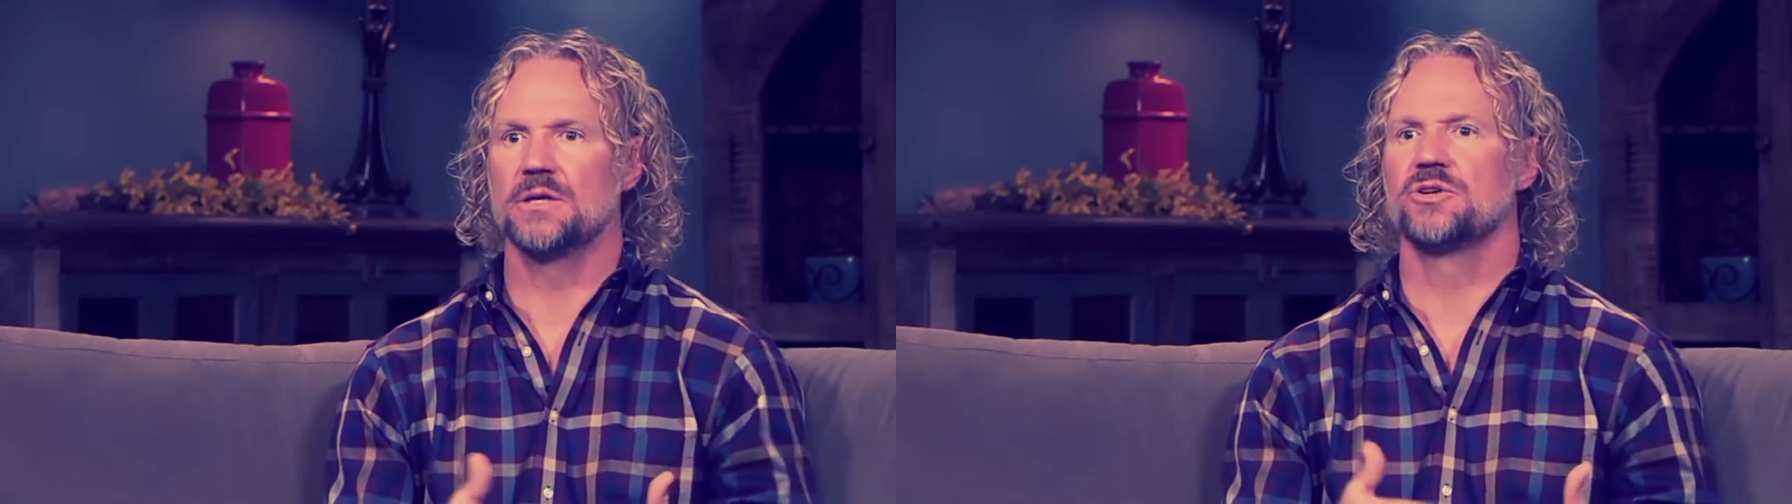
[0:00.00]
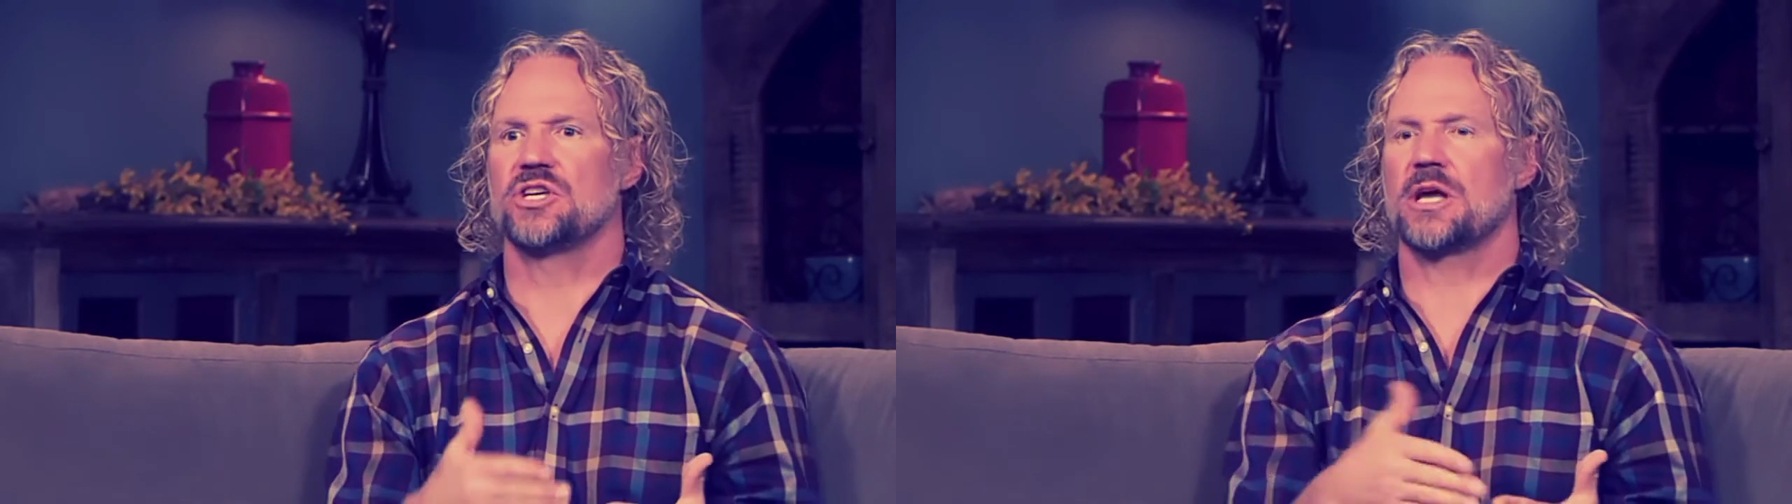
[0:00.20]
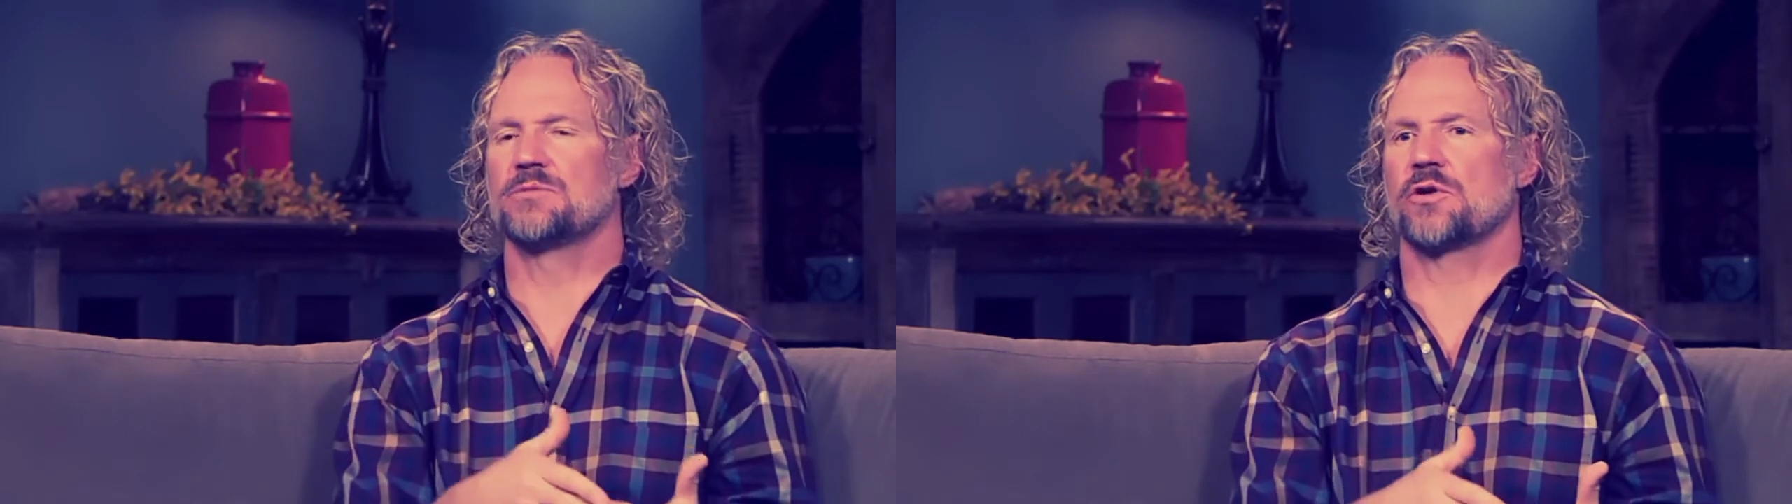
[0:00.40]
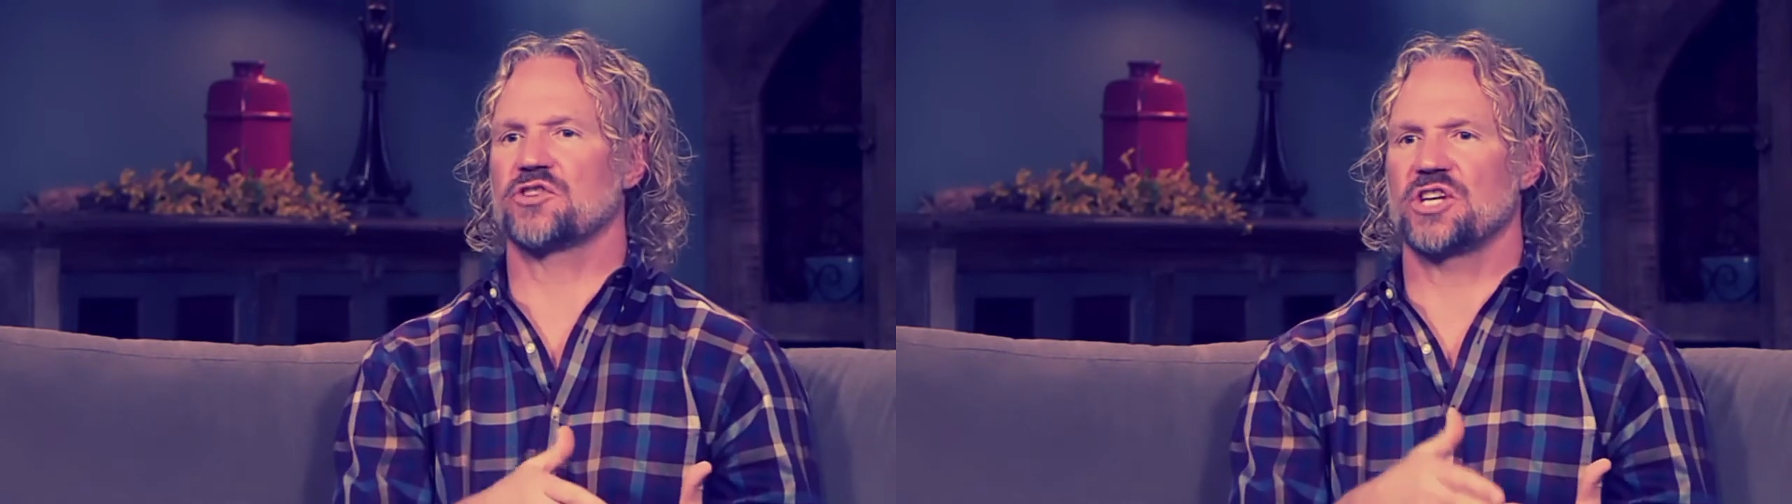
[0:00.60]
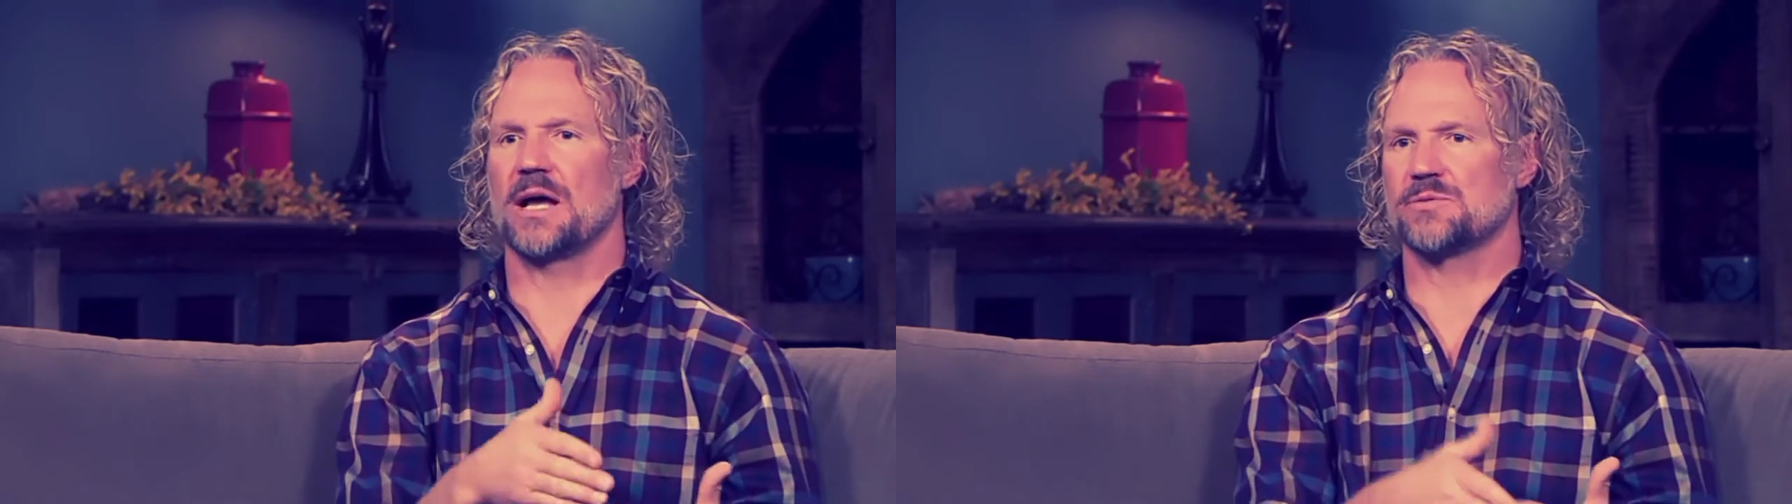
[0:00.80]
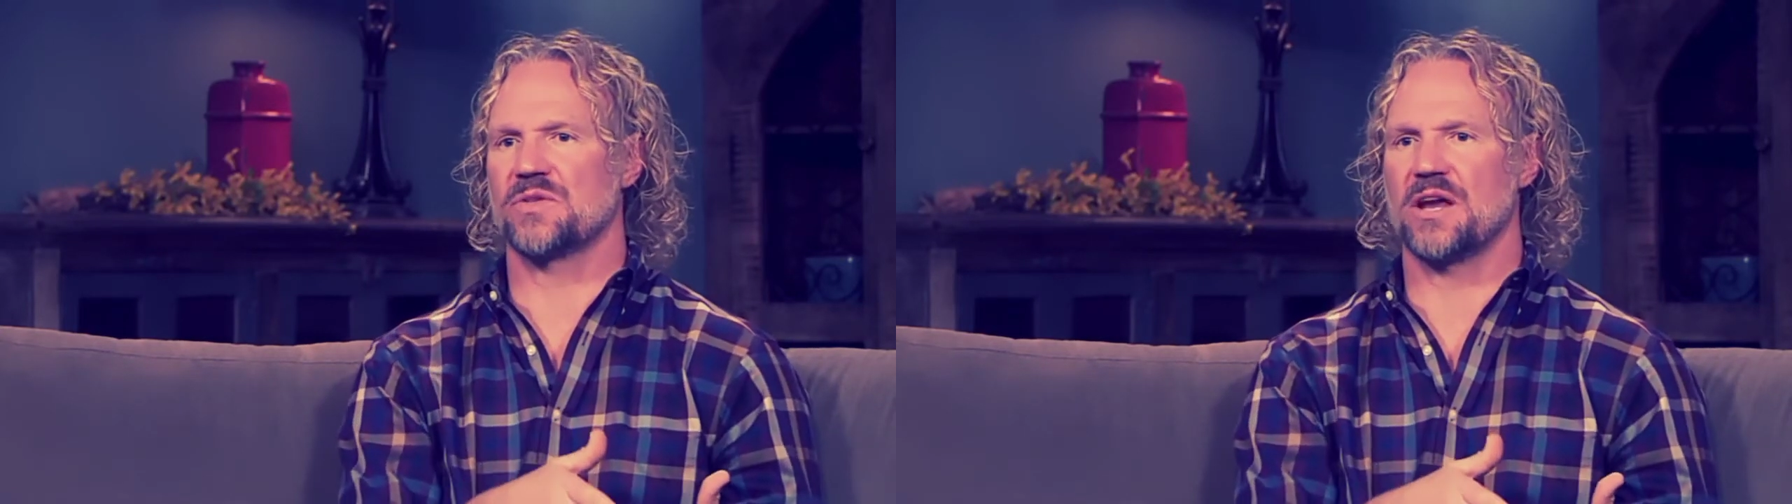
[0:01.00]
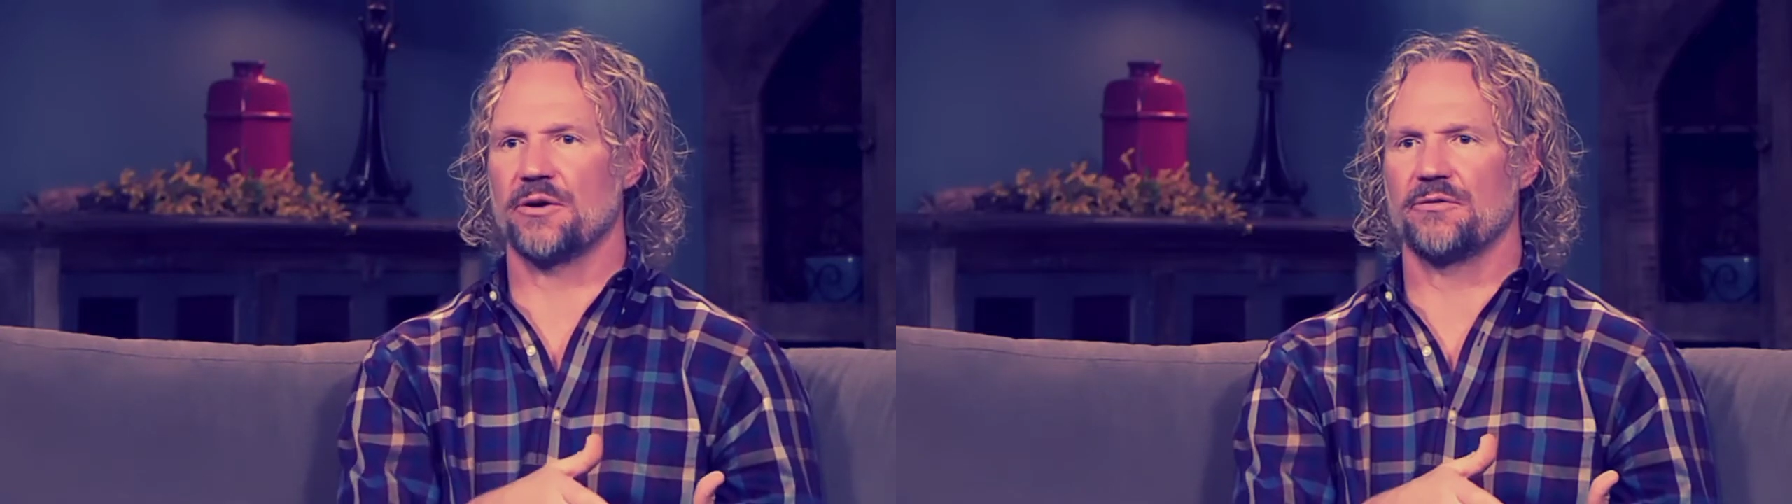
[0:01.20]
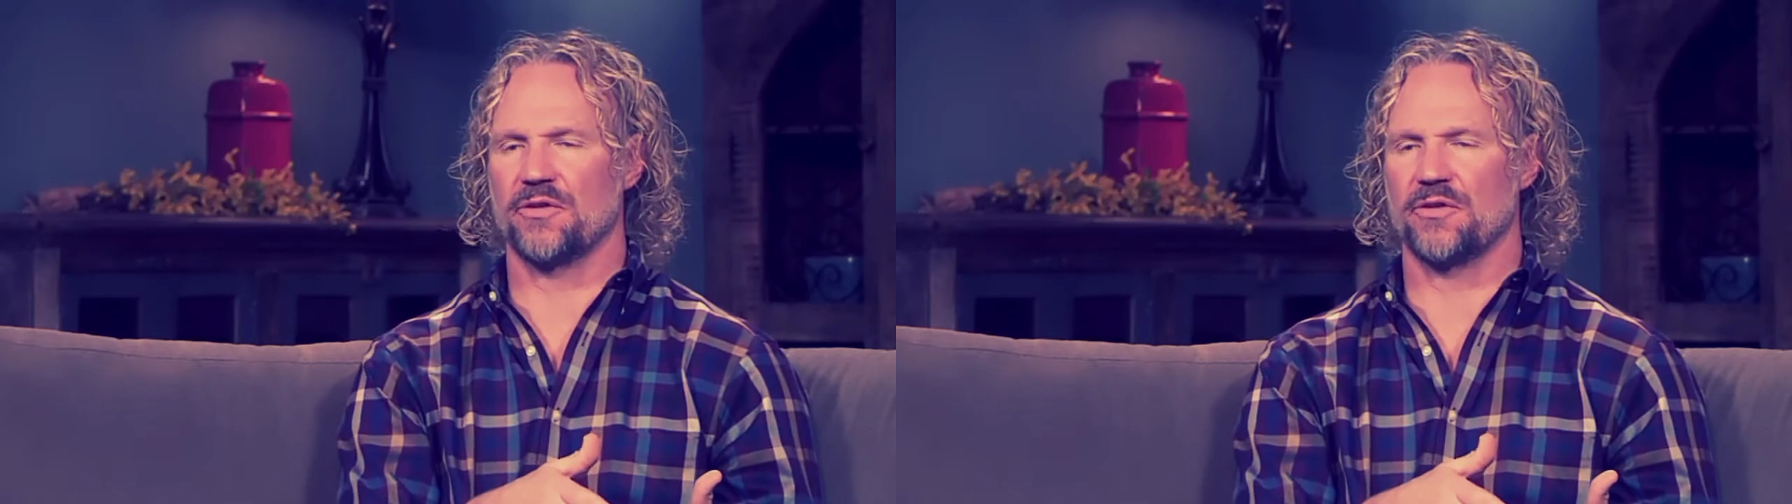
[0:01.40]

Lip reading: She comes over, she helps with caring